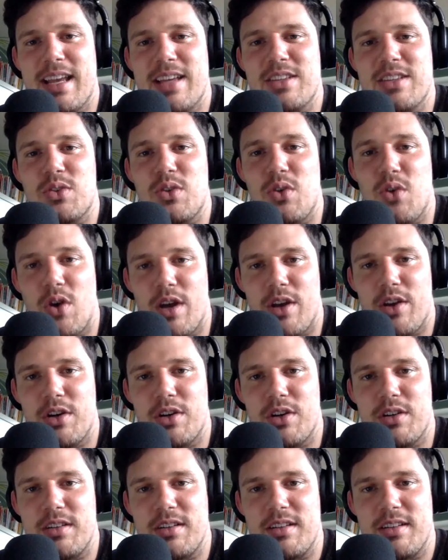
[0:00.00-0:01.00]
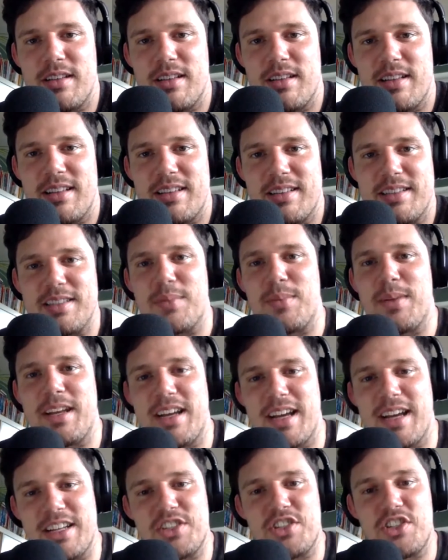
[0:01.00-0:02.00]
as loyal, somebody
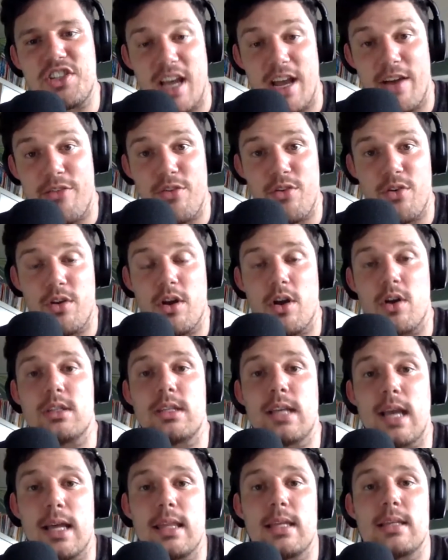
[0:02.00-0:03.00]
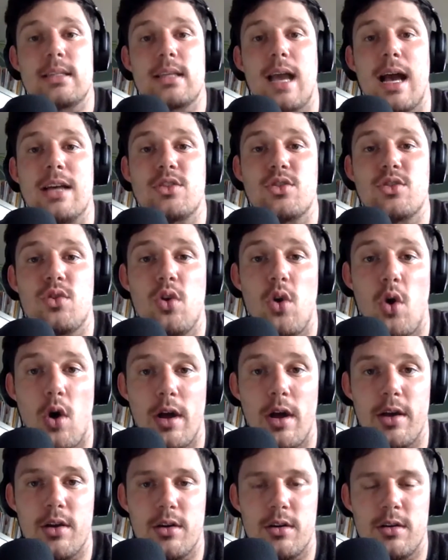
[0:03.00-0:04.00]
like Jeff who goes, yeah, this guy's
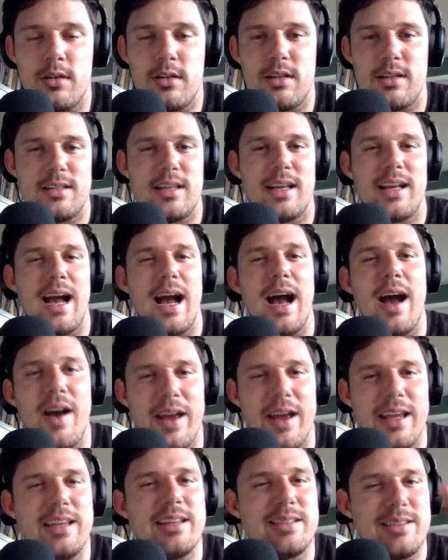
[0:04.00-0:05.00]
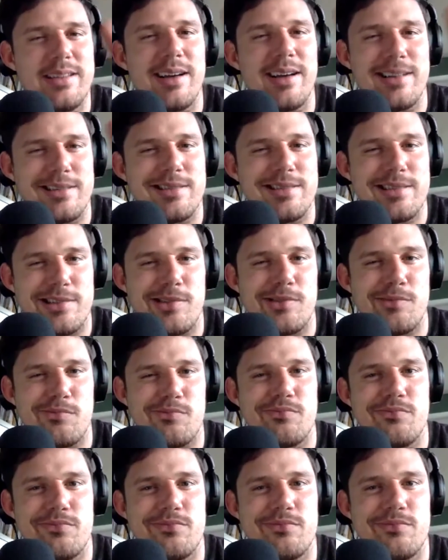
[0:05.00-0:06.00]
loyal. It's like, all right, he's done
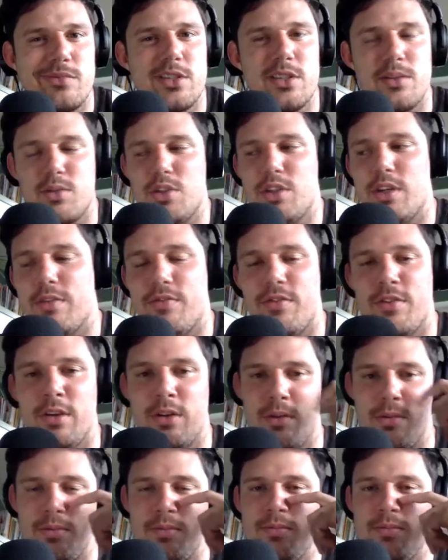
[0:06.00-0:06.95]
some shit for you.